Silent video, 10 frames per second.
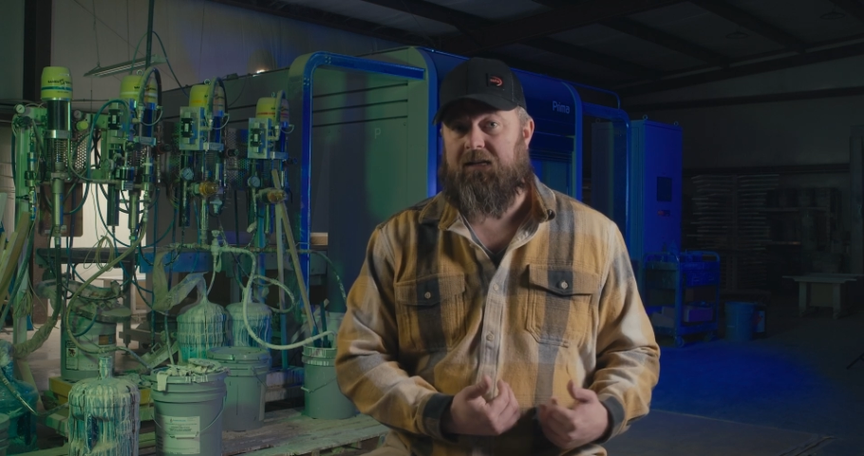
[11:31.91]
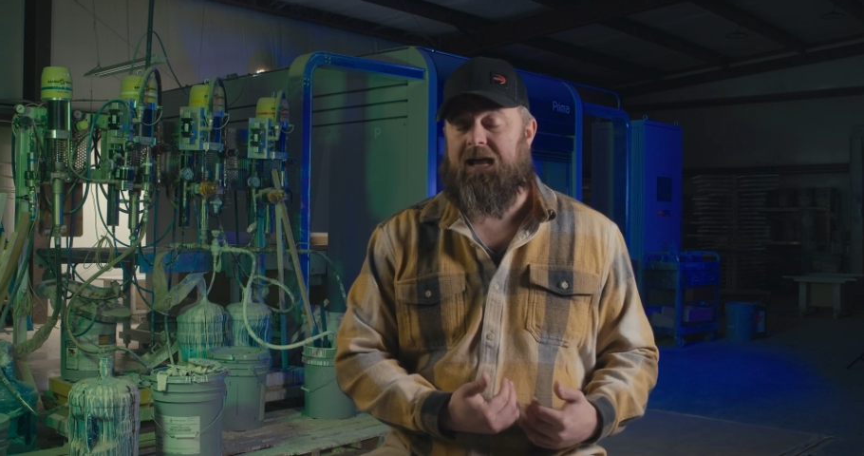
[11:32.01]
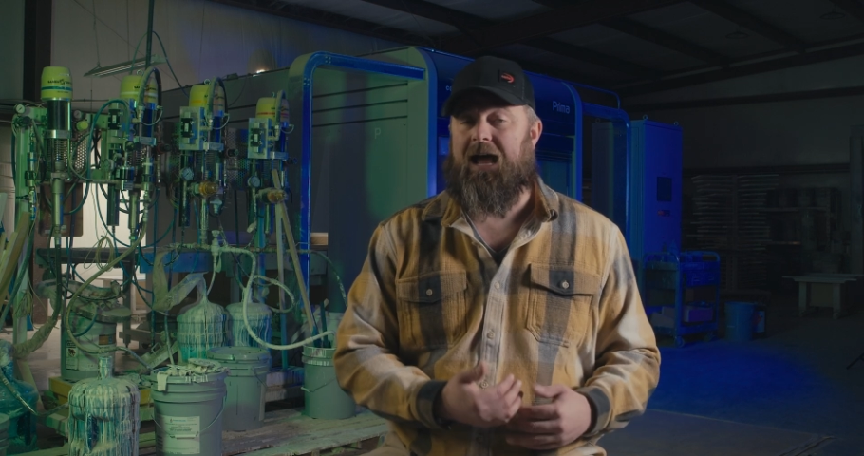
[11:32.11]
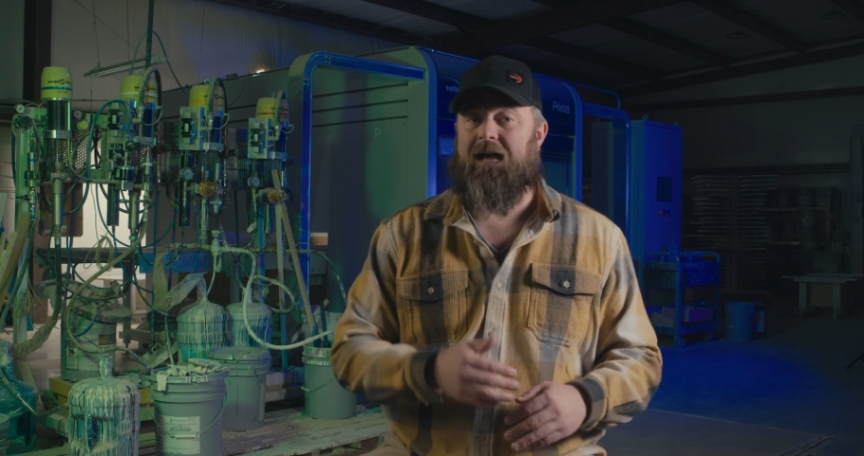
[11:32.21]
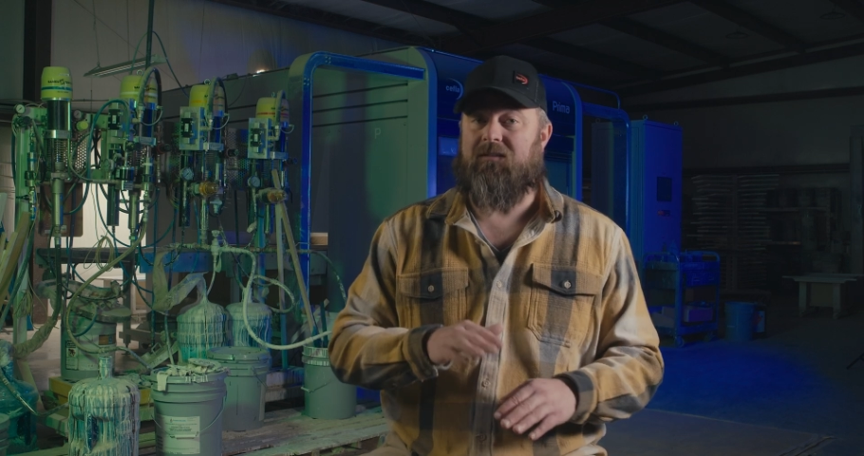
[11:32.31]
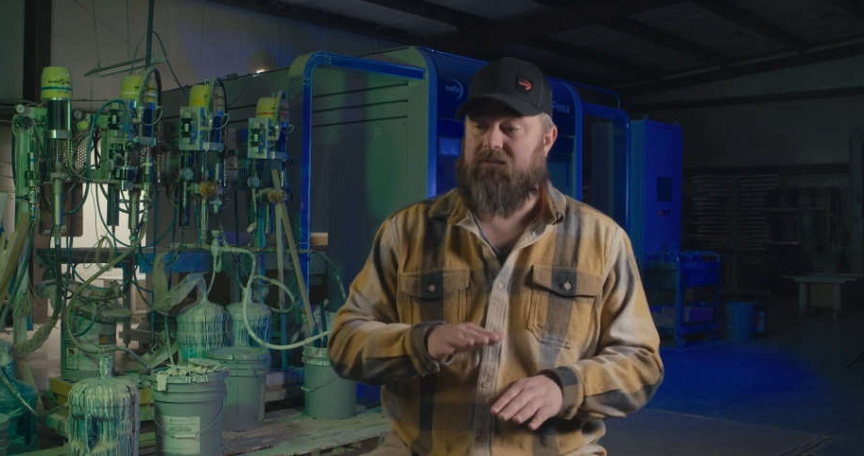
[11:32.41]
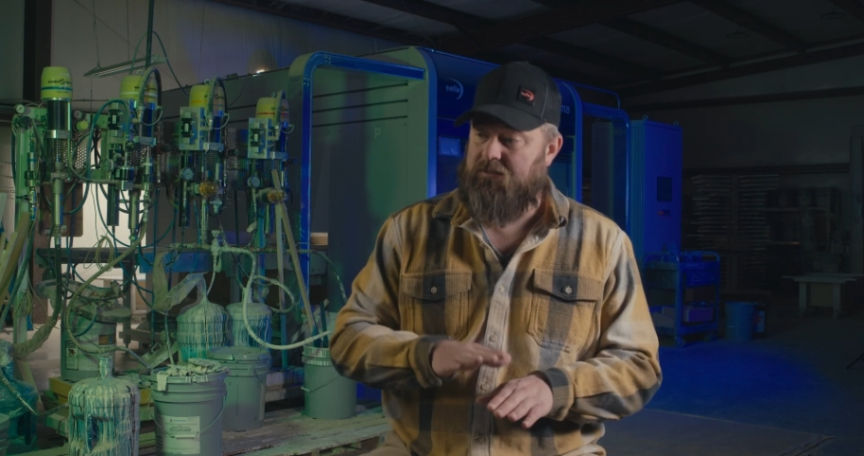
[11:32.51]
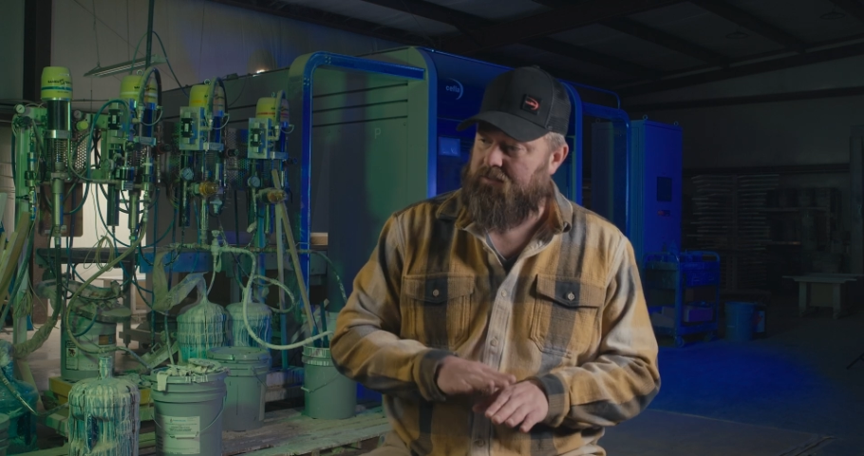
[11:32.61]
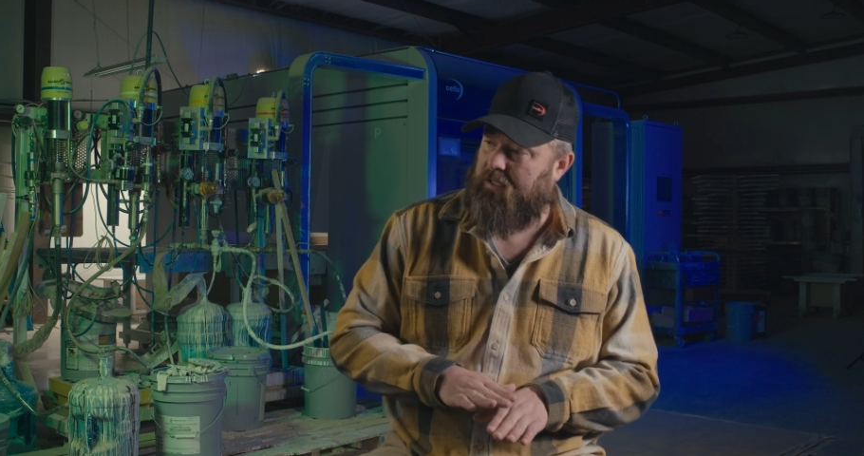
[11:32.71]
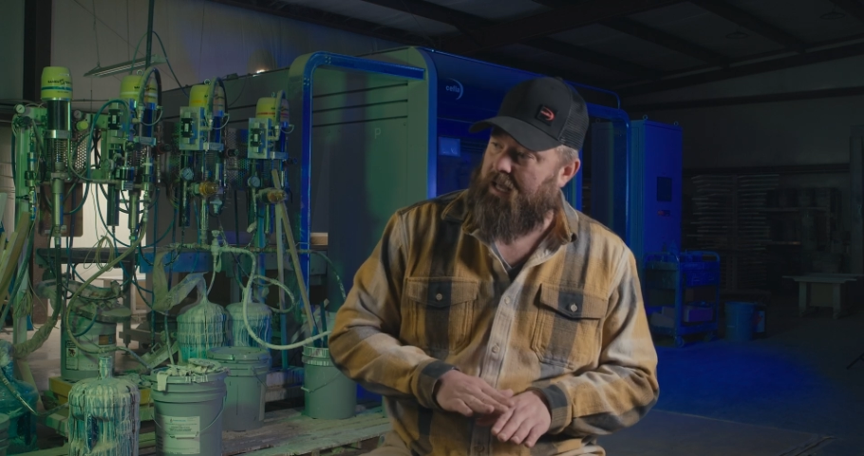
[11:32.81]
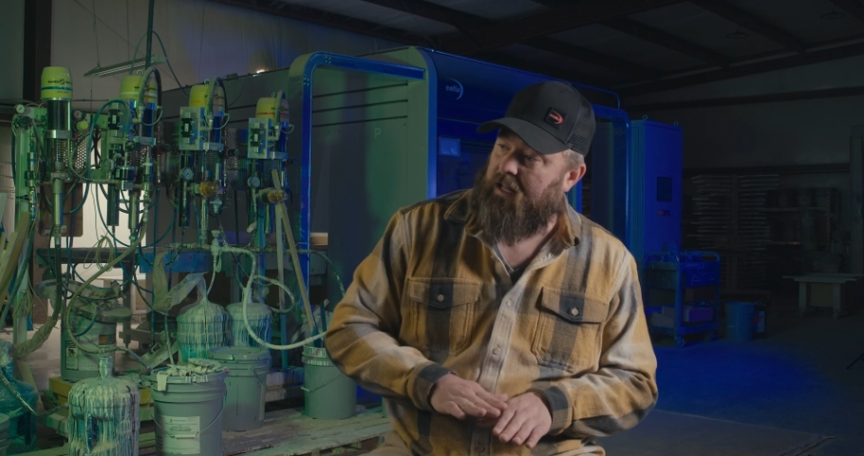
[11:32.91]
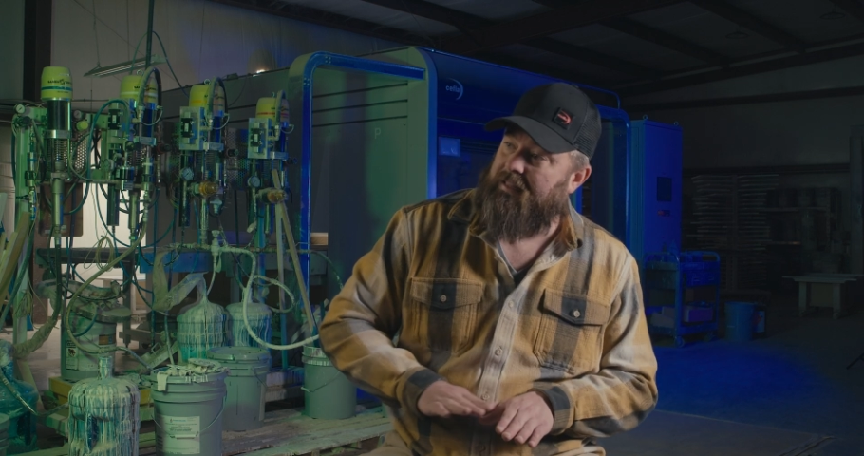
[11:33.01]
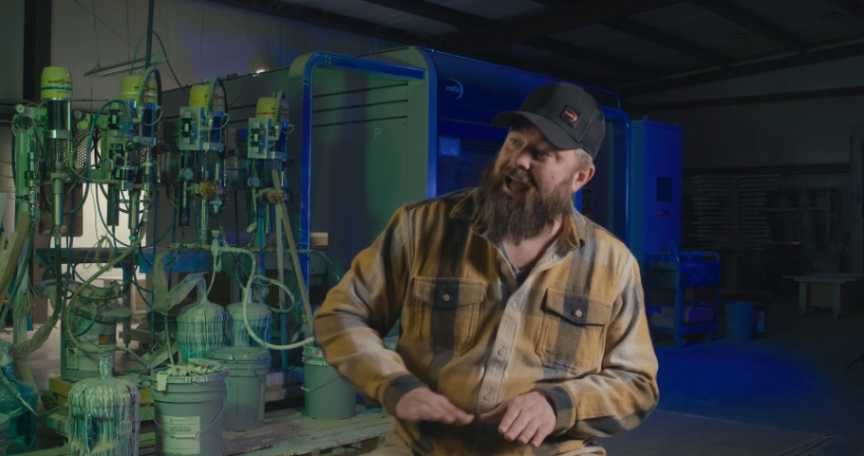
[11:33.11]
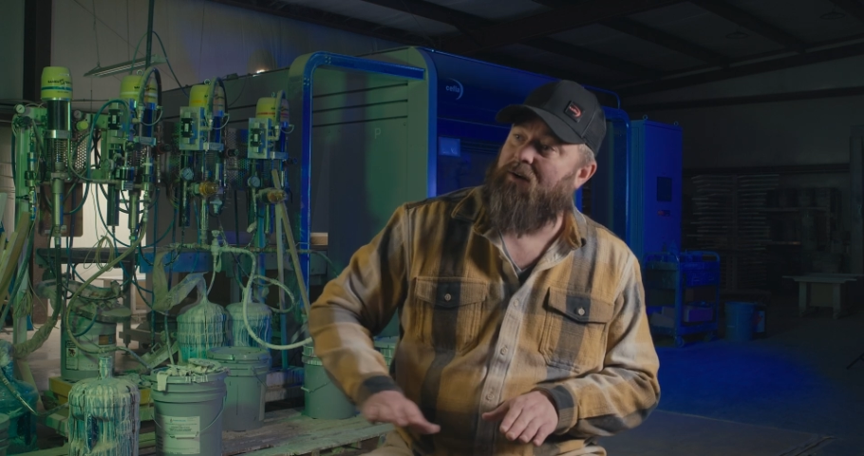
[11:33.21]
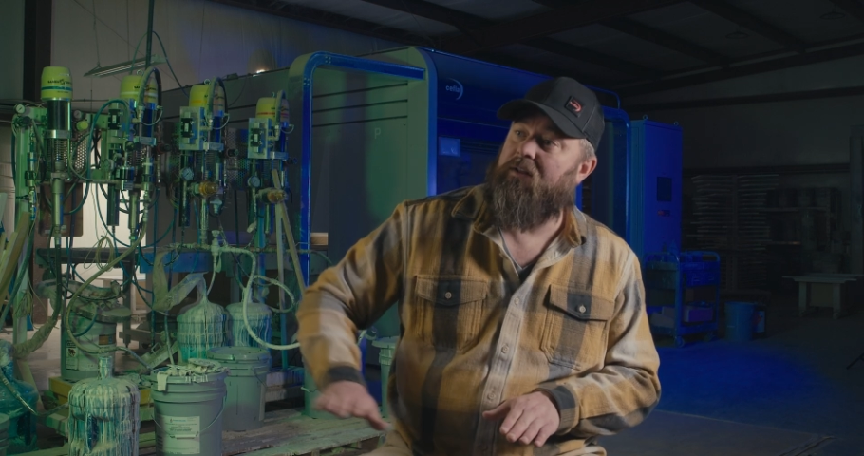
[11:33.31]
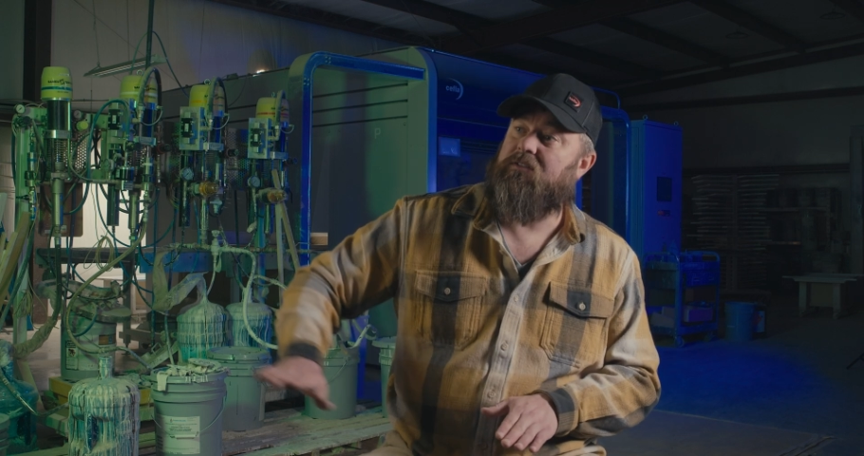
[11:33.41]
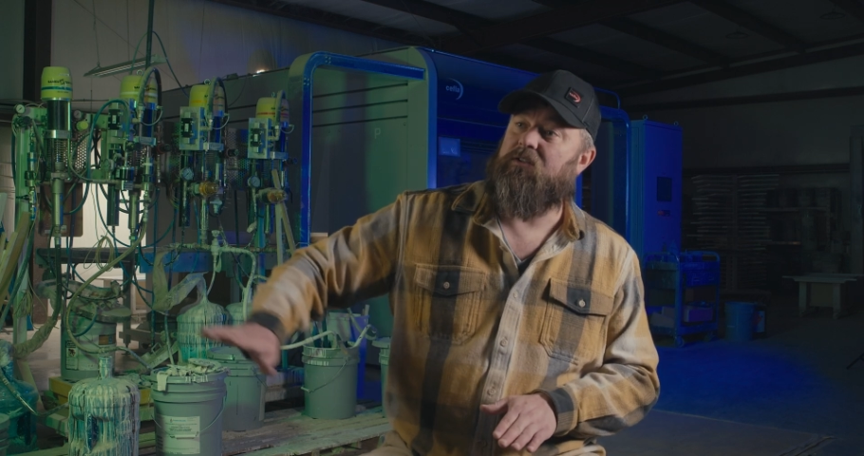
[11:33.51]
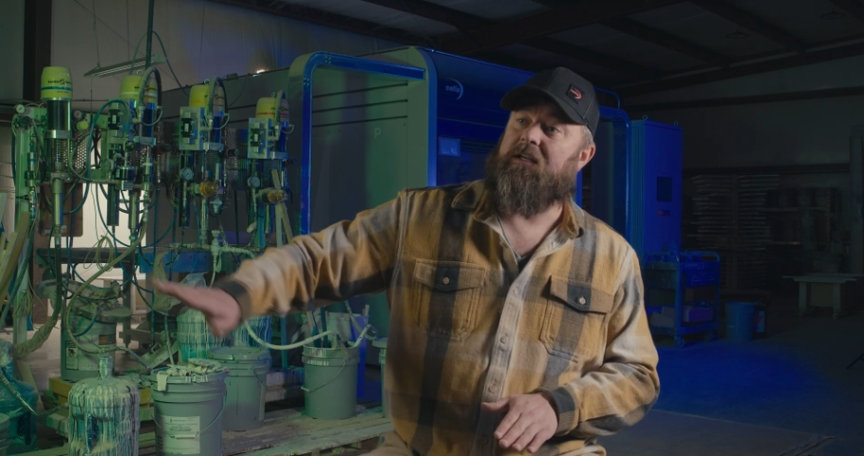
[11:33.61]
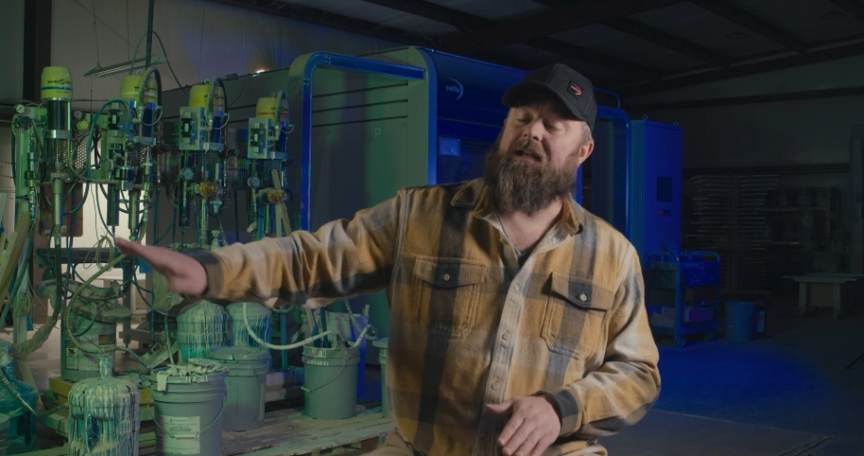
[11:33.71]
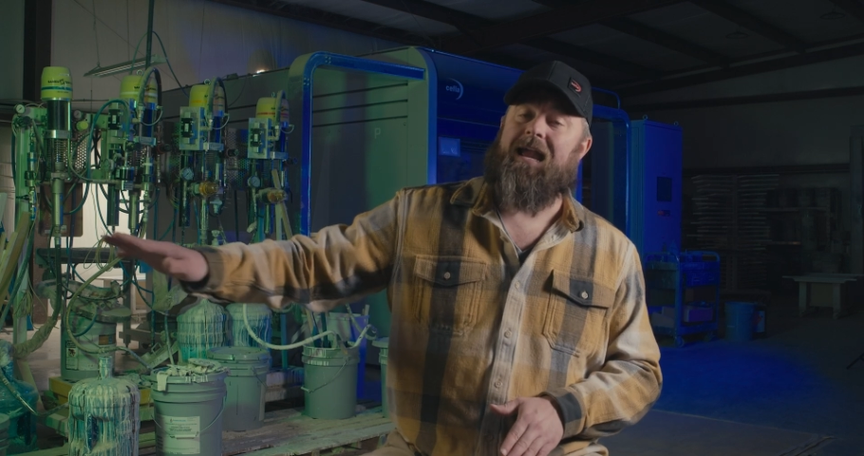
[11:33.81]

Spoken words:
it has allowed us to get